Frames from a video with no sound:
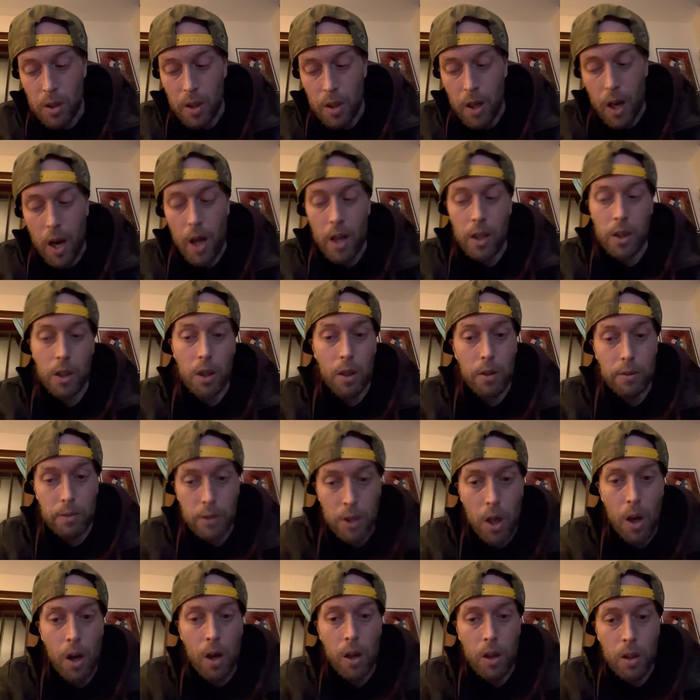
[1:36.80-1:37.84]
I love
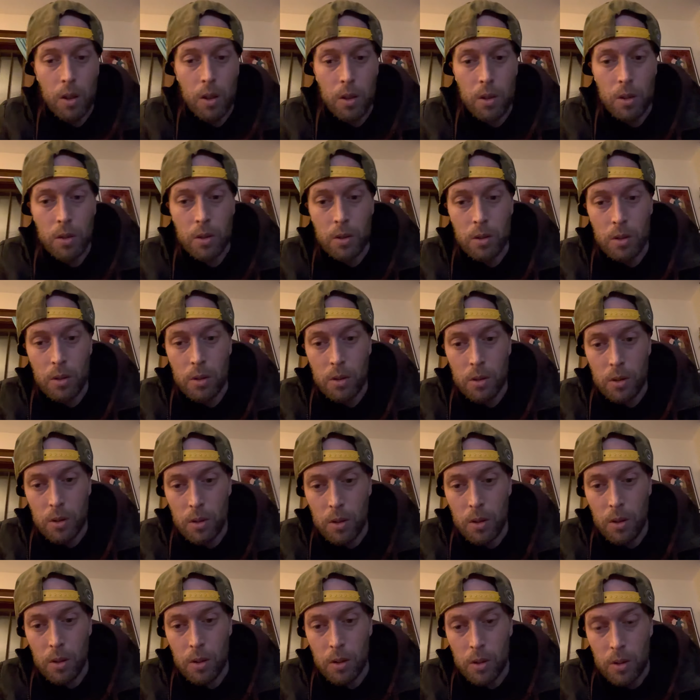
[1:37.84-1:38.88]
y'all.
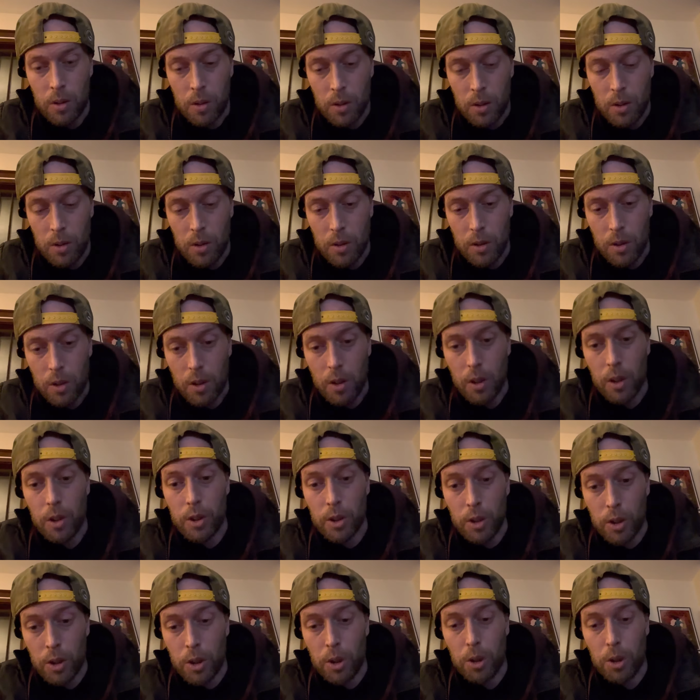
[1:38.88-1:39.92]
Because
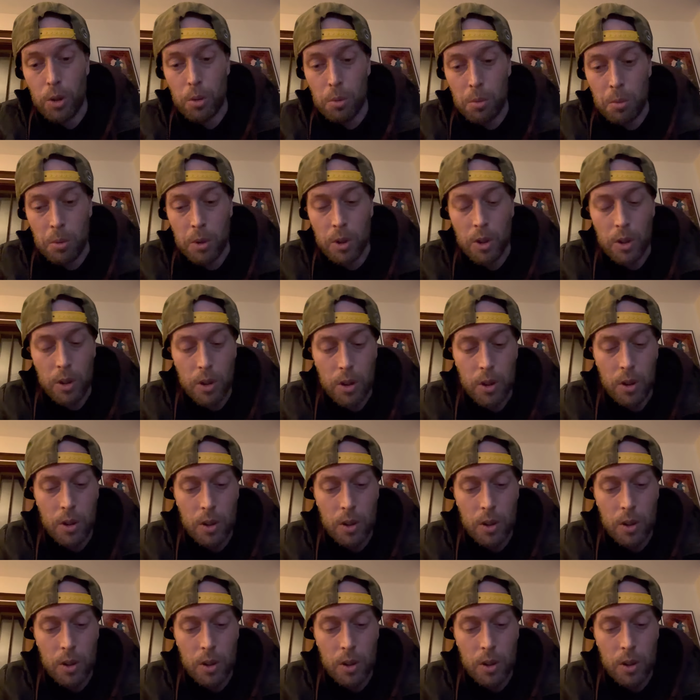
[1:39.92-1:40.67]
you're humans.